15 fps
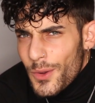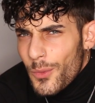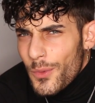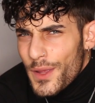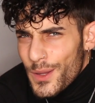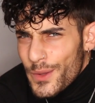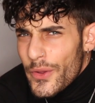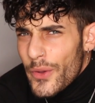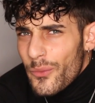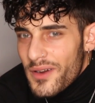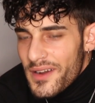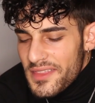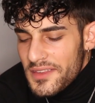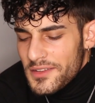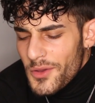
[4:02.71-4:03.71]
we all know
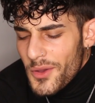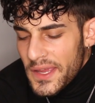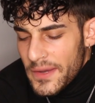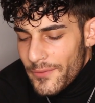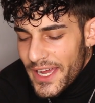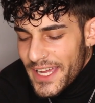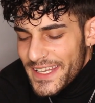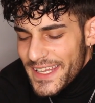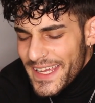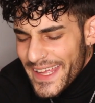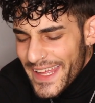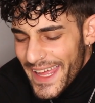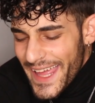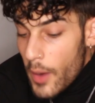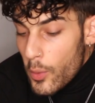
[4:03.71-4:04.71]
where this is going, right?
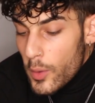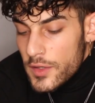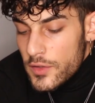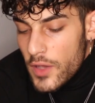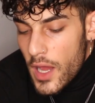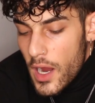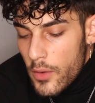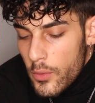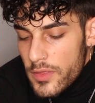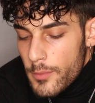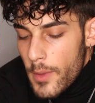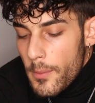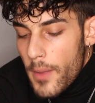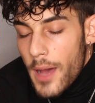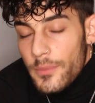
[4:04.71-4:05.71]
I went to her with
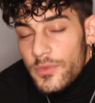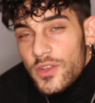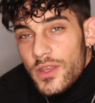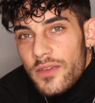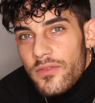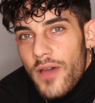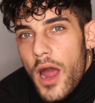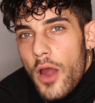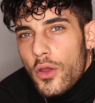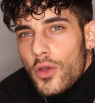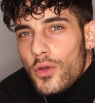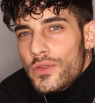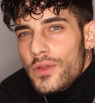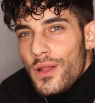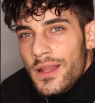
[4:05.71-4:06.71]
my mom to give our
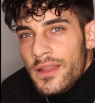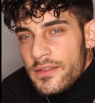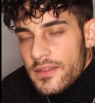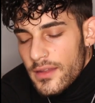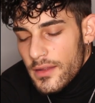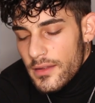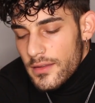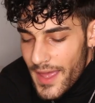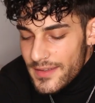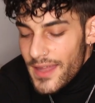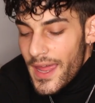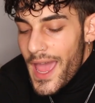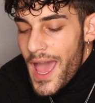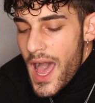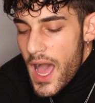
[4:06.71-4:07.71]
condolences, as
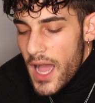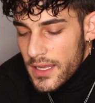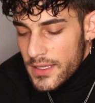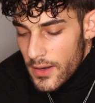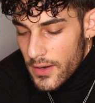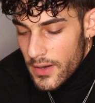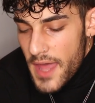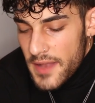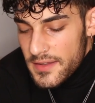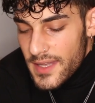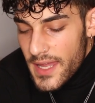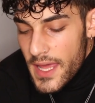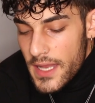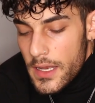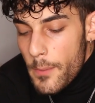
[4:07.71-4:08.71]
I hugged her and
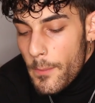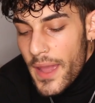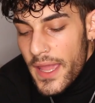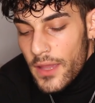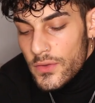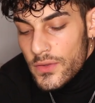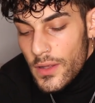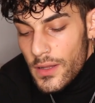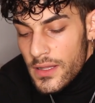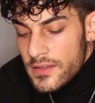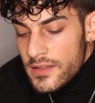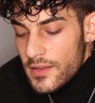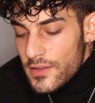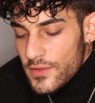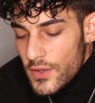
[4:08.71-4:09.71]
said, my
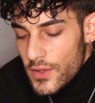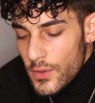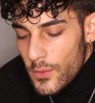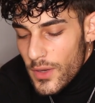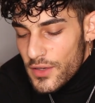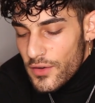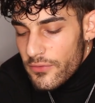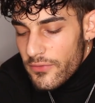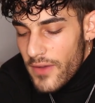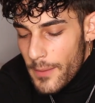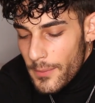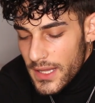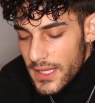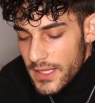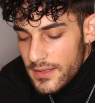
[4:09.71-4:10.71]
condolences to you and your
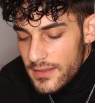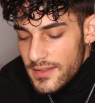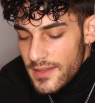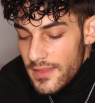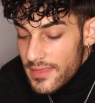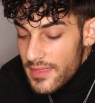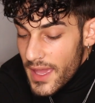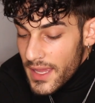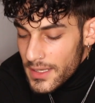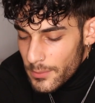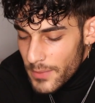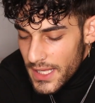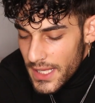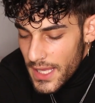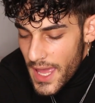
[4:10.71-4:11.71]
family. She thanked
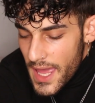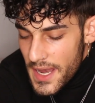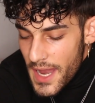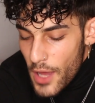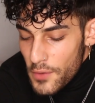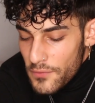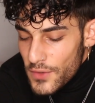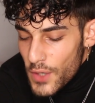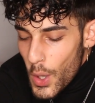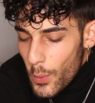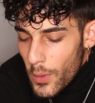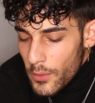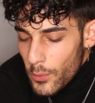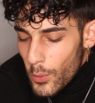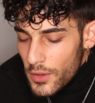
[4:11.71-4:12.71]
me, and out of
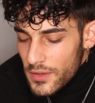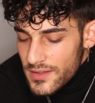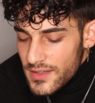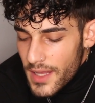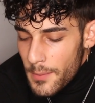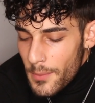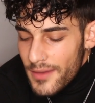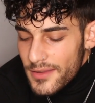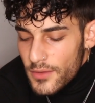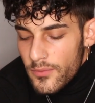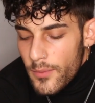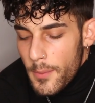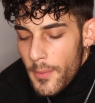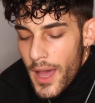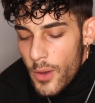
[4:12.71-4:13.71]
nowhere words came out of
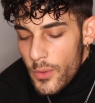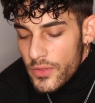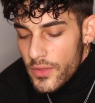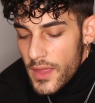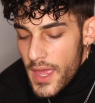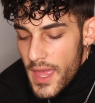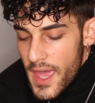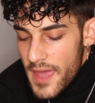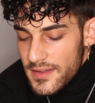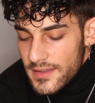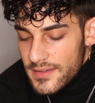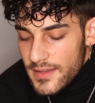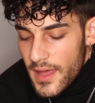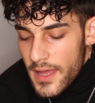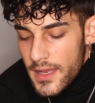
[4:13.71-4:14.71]
my mouth, as I
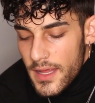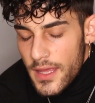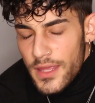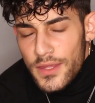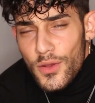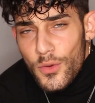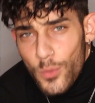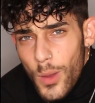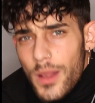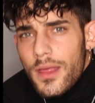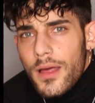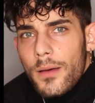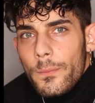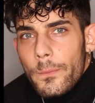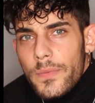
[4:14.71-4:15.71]
said, you're
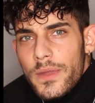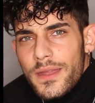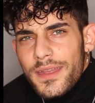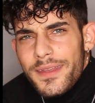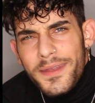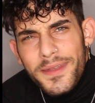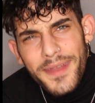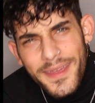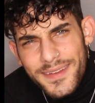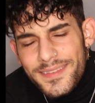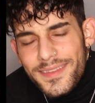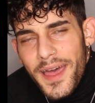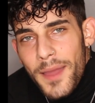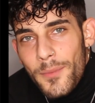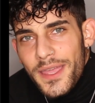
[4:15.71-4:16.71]
welcome, next
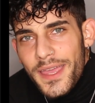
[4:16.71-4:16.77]
time